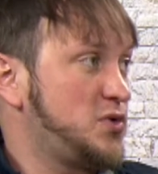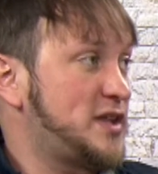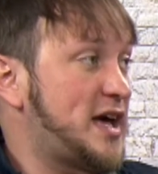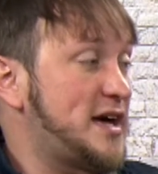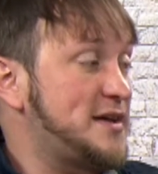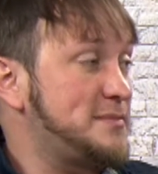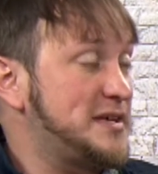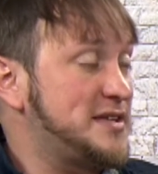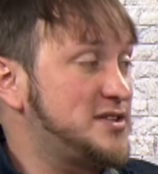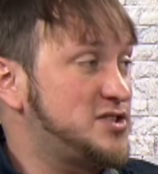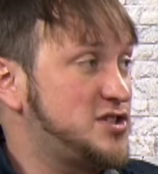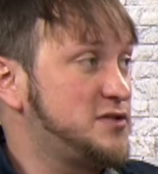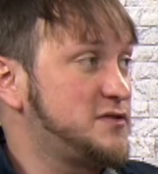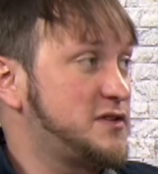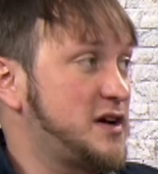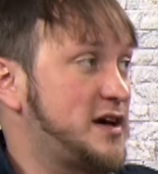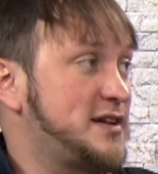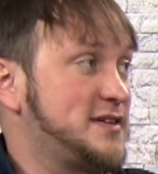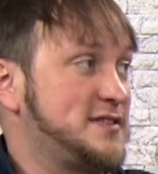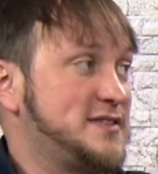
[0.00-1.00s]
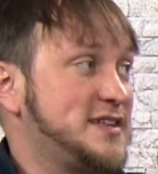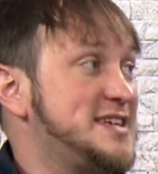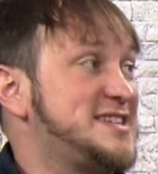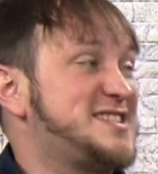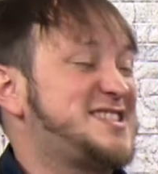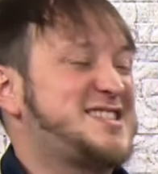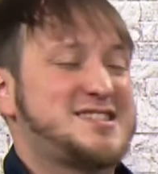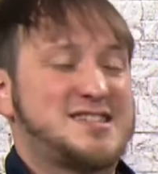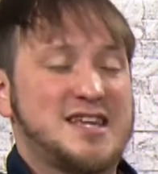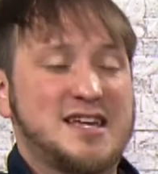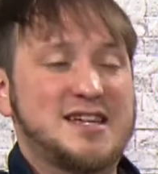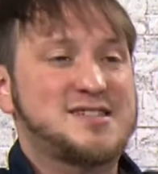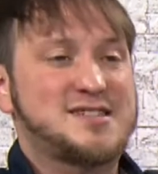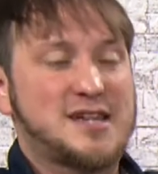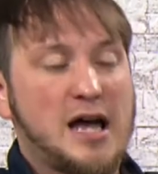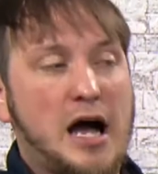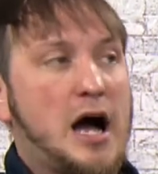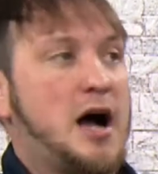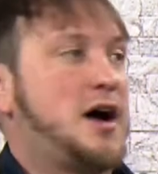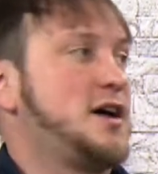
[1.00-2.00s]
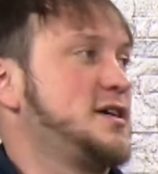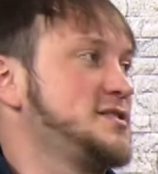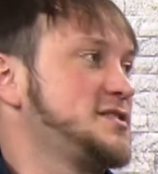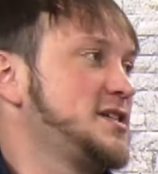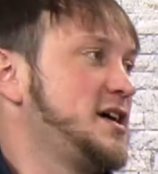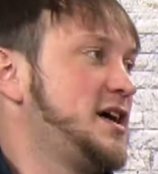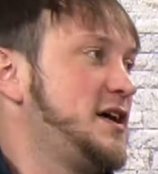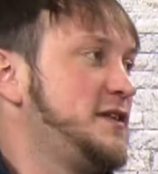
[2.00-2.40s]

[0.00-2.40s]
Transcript: That means you've got at least 6 guys